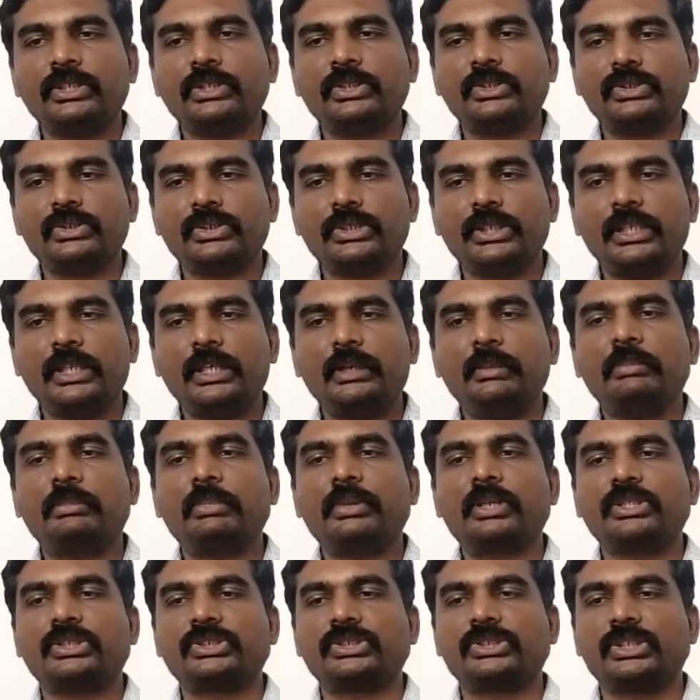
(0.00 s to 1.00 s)
usually
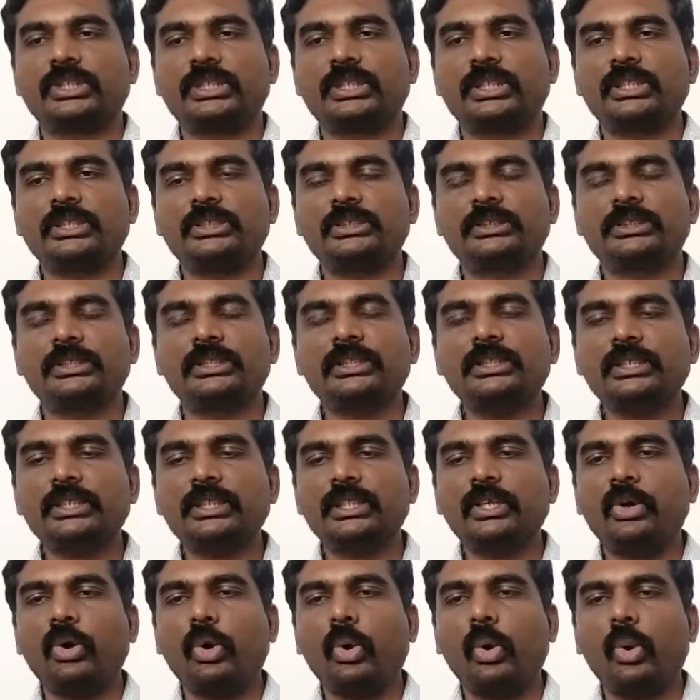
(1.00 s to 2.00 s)
pressurized
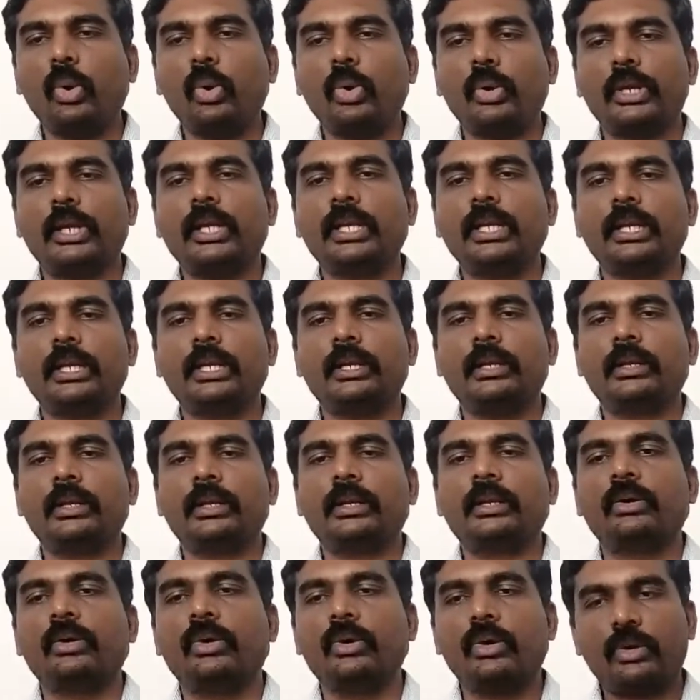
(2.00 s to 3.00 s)
oil
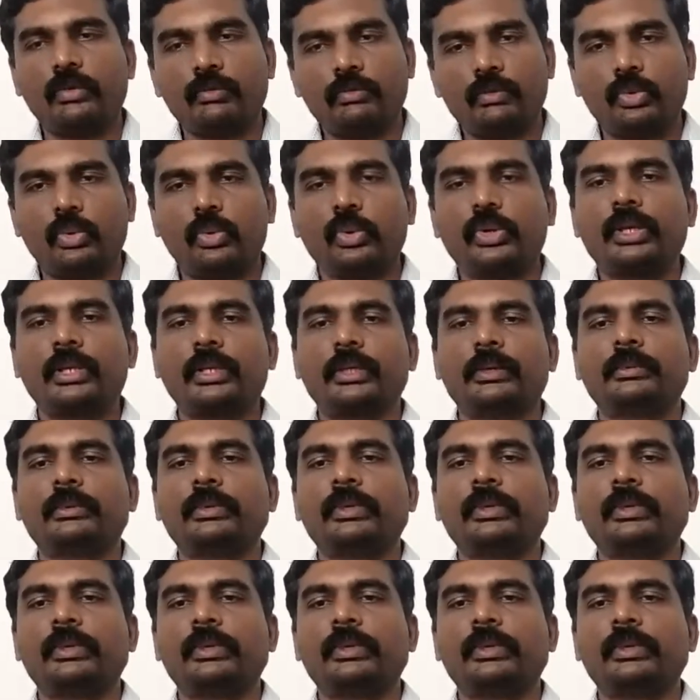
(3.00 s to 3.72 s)
or fluid.